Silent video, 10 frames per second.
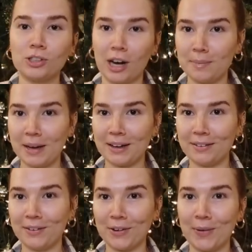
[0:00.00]
I'll try to make it a
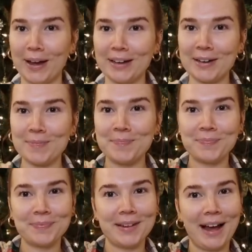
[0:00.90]
little quick.
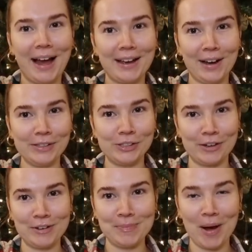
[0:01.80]
I got
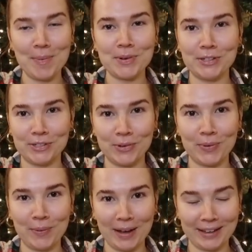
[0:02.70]
Jiffy Pop because
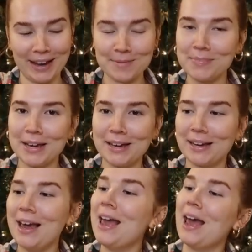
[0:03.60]
we went
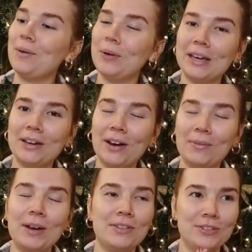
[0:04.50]
camping and we
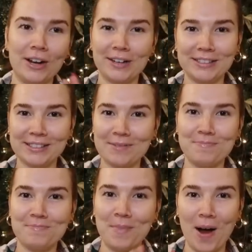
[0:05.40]
with Jared's
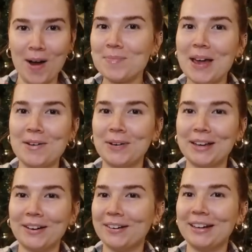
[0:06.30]
mom and we
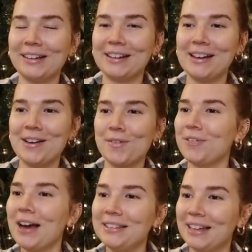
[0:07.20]
couldn't
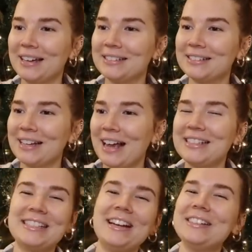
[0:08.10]
find this.
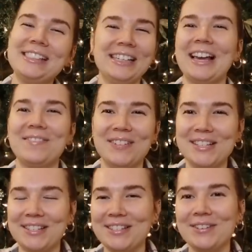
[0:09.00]
And so she gave
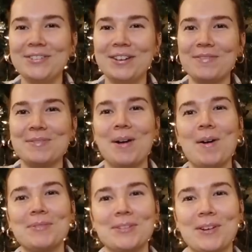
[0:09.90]
me two Jiffy
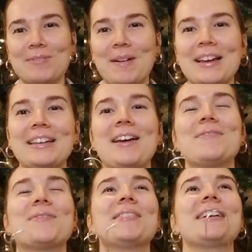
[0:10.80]
Pops as one of my
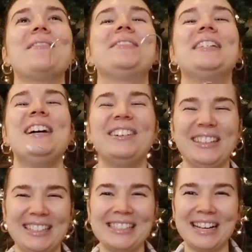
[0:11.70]
gifts, which I'm so
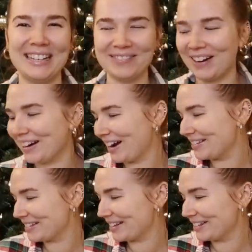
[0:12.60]
excited about it. I
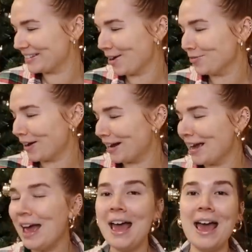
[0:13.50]
just think it's so
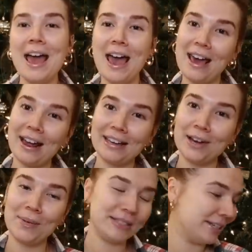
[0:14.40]
funny. And I
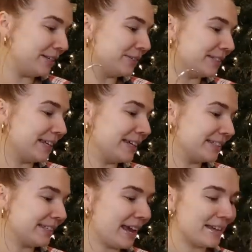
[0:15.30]
can't wait to use
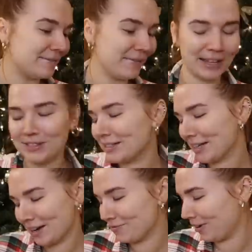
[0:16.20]
this. And it's just
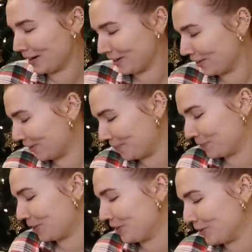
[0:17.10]
like a funny little
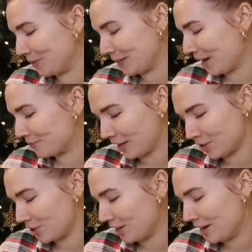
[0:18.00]
cute gift
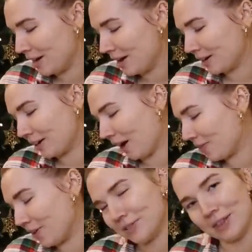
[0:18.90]
that she
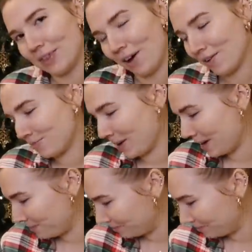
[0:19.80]
got those and thought of me.